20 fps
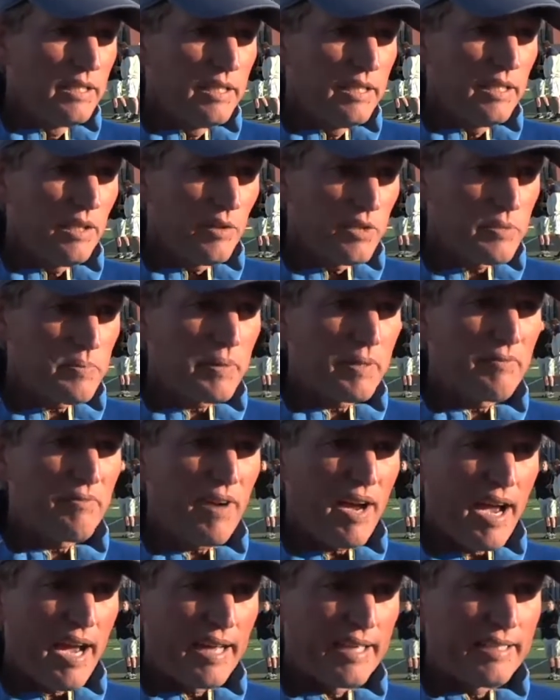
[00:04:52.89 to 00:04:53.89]
You know, he's been
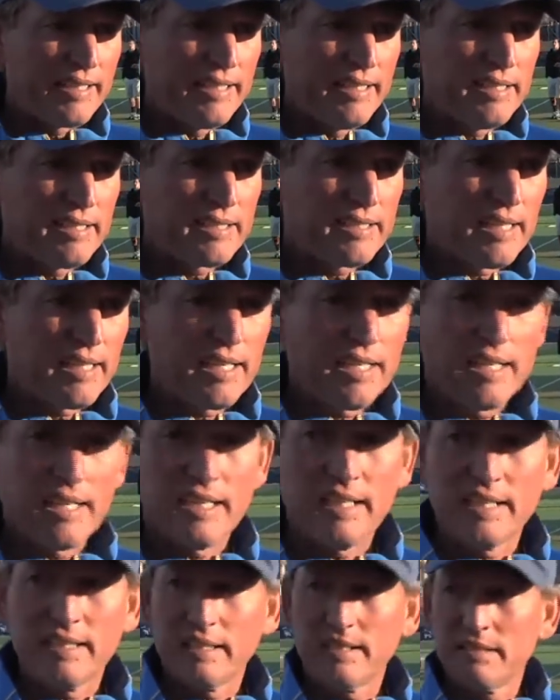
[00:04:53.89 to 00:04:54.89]
fine. He's
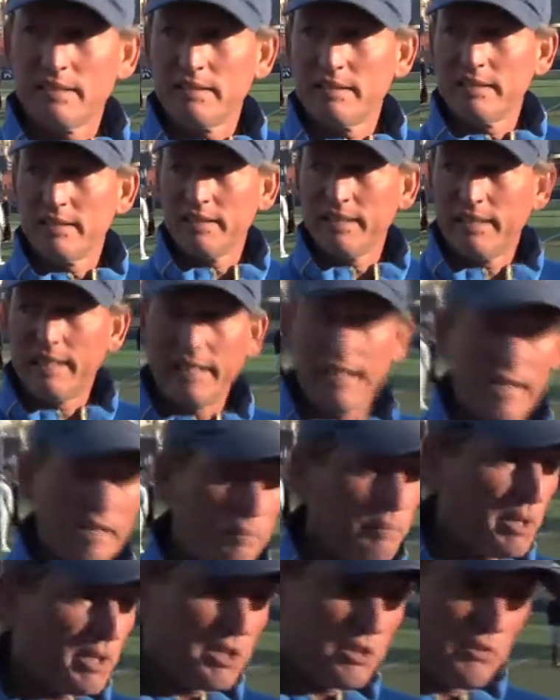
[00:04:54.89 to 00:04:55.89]
uh, he got a
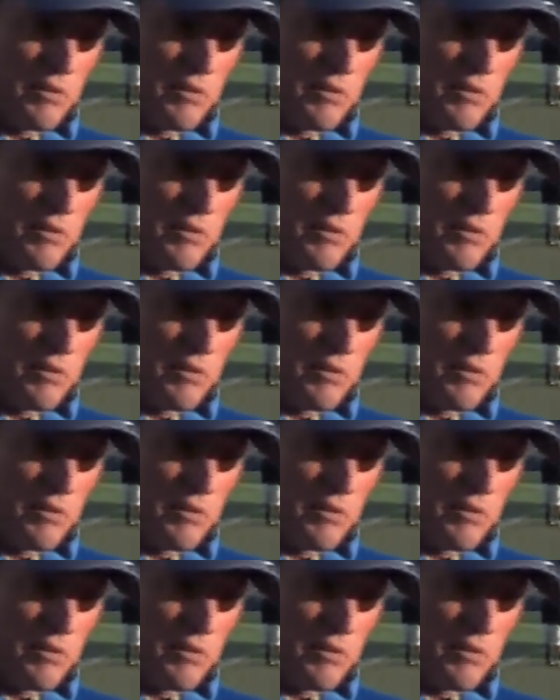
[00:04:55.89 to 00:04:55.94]
bunch